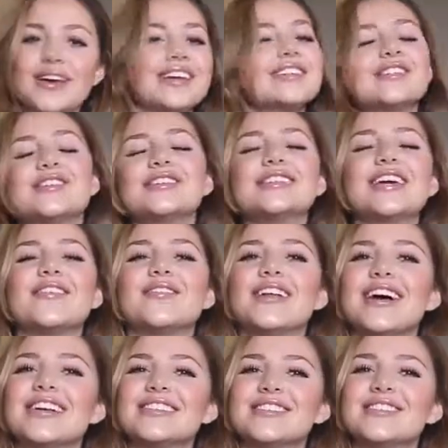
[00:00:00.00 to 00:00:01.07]
besos y
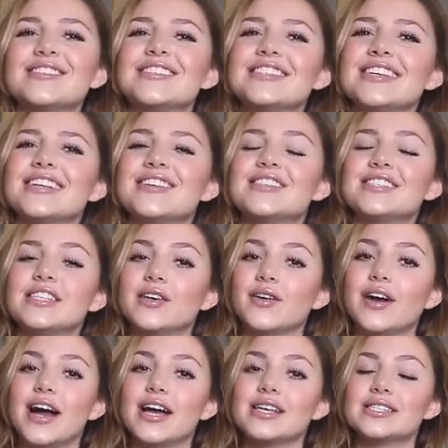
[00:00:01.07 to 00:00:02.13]
abrazos, and I'll see you
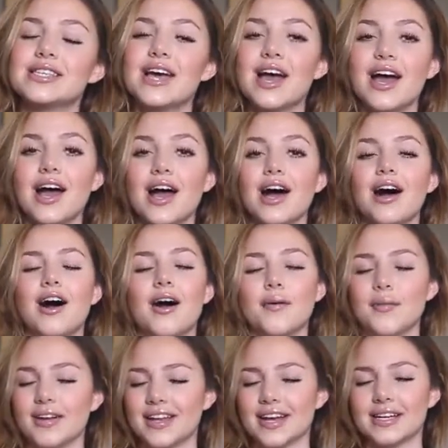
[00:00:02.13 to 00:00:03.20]
guys on
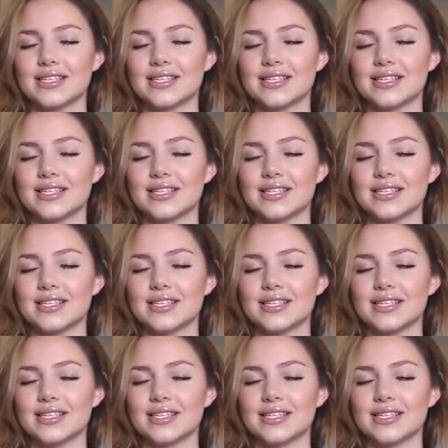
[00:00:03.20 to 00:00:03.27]
the